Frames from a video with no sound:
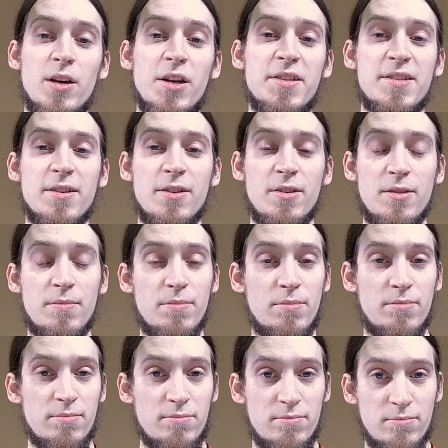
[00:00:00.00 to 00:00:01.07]
It's a
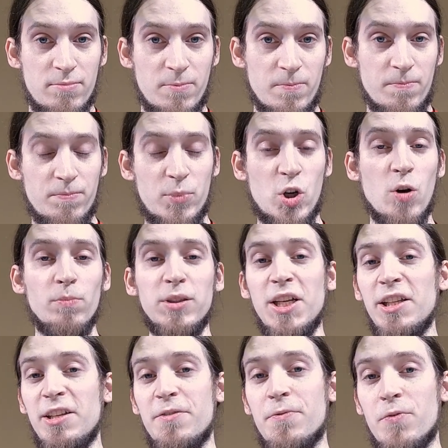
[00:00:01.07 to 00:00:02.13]

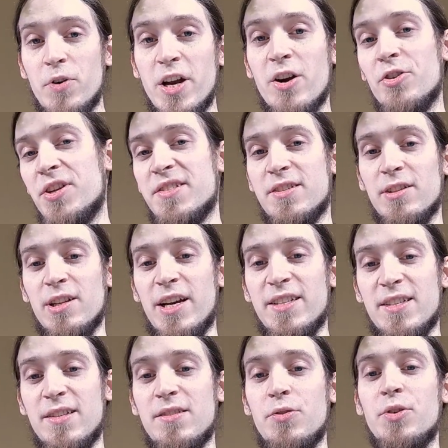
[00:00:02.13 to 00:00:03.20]
completely free artistic
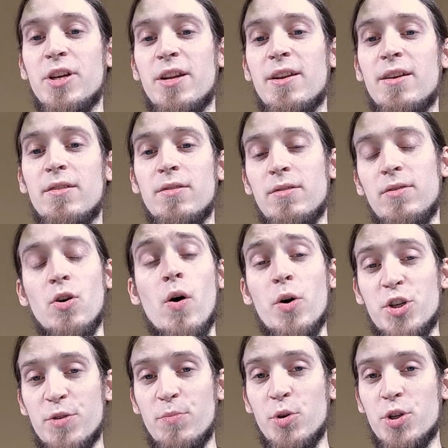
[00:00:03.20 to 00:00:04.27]
license. No
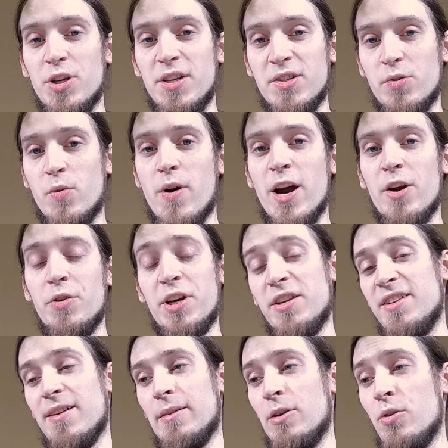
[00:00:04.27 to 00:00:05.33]
attribution is required. You
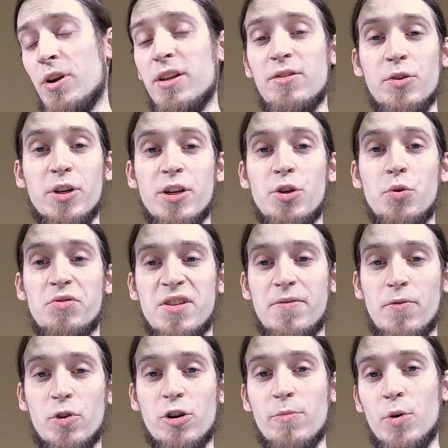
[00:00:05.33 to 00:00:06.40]
can download it, you can use it
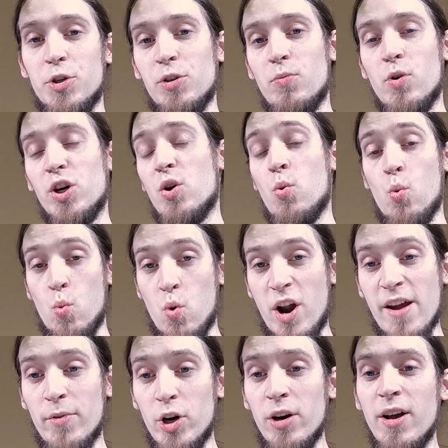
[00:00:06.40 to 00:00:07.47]
for commercial work,
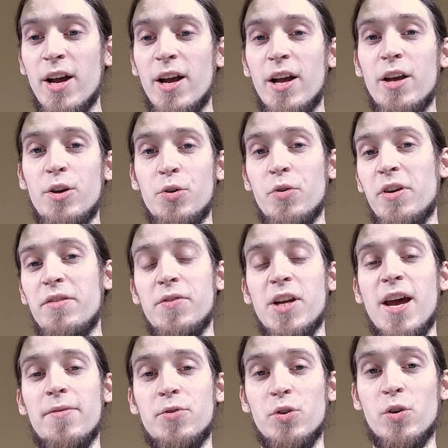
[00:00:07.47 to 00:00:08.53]
whatever. You don't even
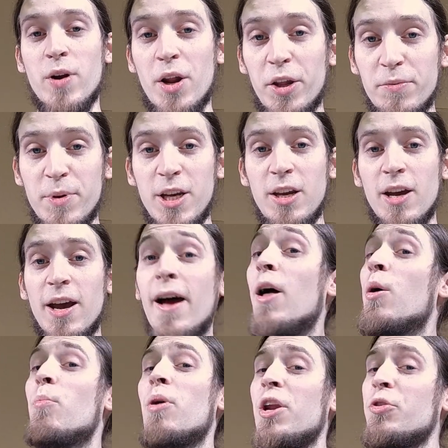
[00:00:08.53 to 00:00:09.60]
have to credit me,
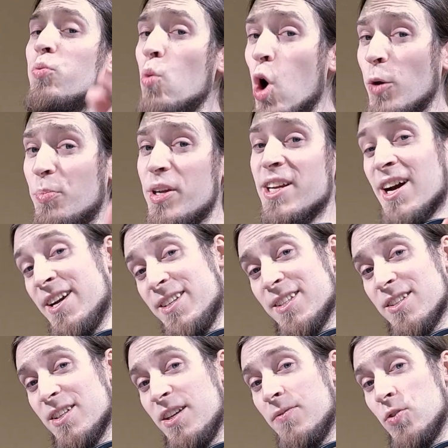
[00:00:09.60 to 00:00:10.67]
but it would be
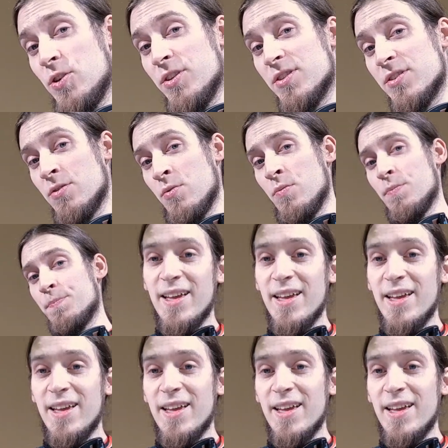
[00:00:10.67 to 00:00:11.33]
nice if you did so.